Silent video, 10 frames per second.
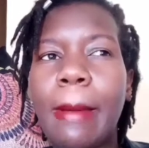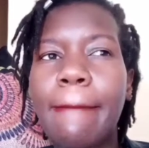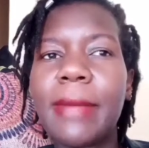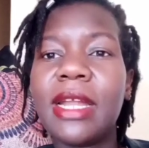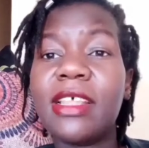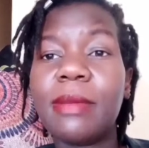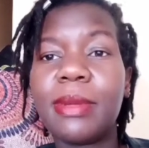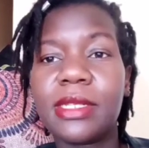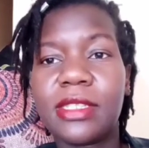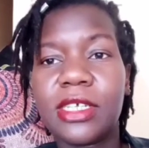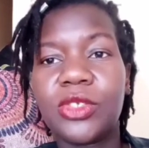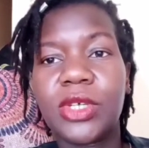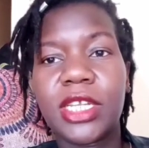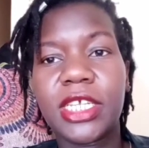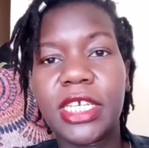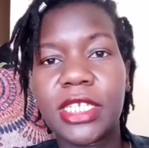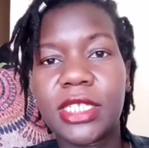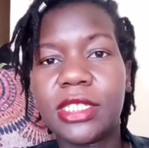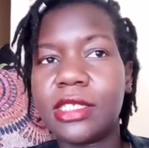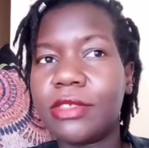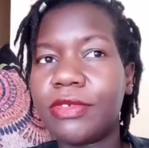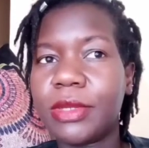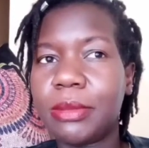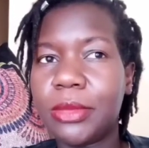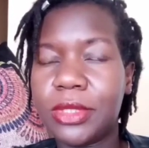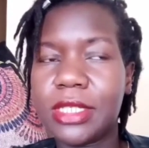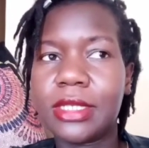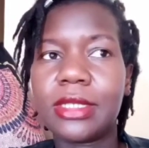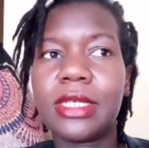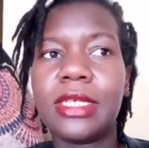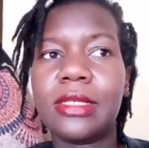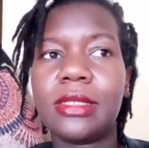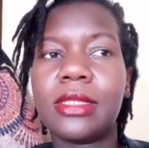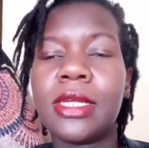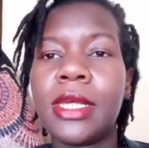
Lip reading: another place that you can get this free music is